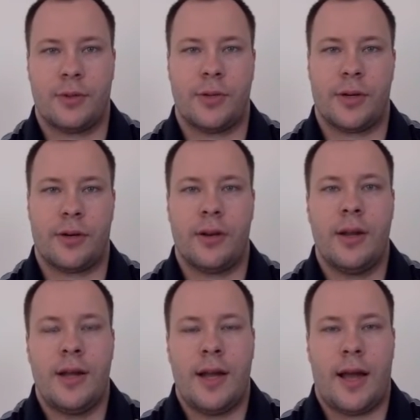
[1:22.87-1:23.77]
Twitter,
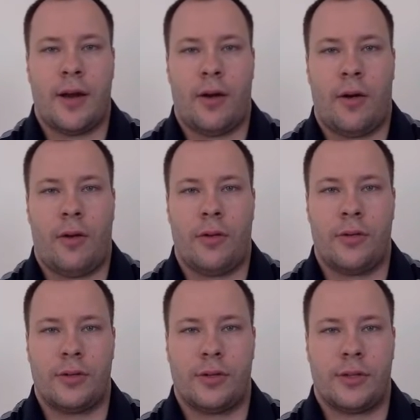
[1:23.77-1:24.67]
and all
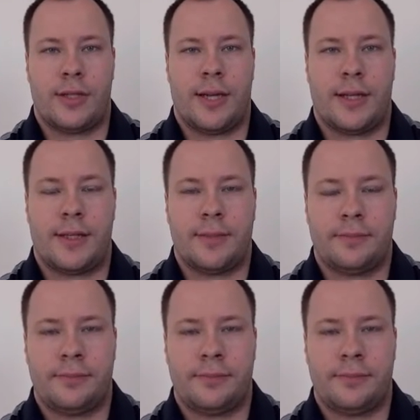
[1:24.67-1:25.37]
those good sites.